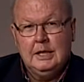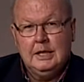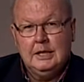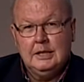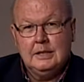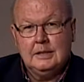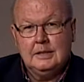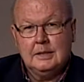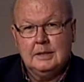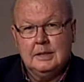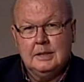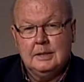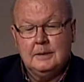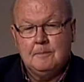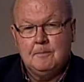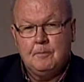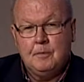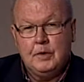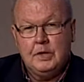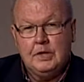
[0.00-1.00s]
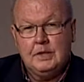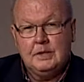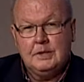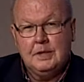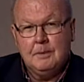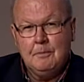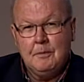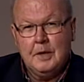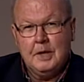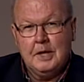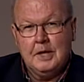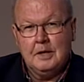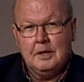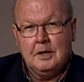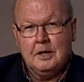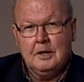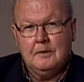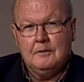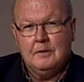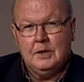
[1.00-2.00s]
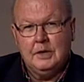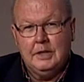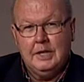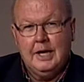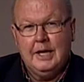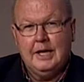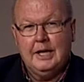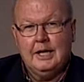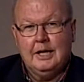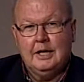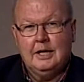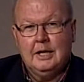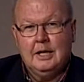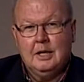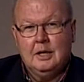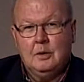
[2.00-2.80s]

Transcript: it's, um, it's something of the day